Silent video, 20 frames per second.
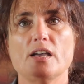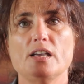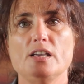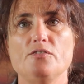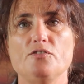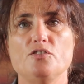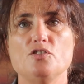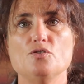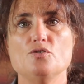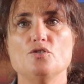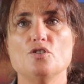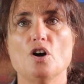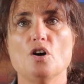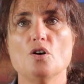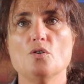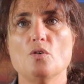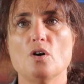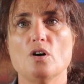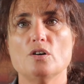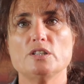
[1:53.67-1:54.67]
if you
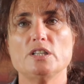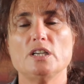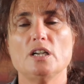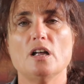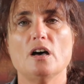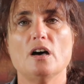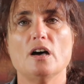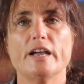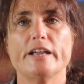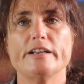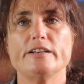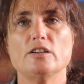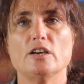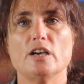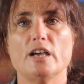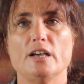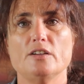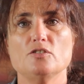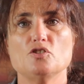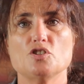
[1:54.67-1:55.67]
go online
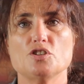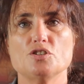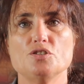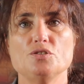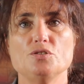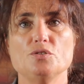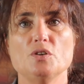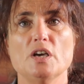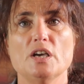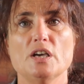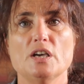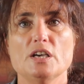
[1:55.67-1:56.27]
to